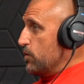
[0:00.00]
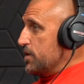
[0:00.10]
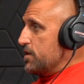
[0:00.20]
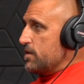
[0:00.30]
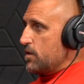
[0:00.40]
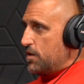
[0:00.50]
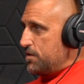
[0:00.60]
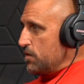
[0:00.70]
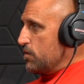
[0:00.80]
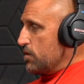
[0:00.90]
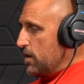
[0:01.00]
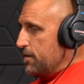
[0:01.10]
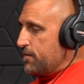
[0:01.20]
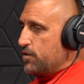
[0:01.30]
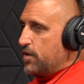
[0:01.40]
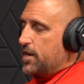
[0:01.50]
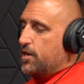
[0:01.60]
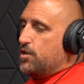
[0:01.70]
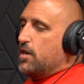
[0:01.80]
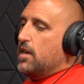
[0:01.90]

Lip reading: which is also great for drainage.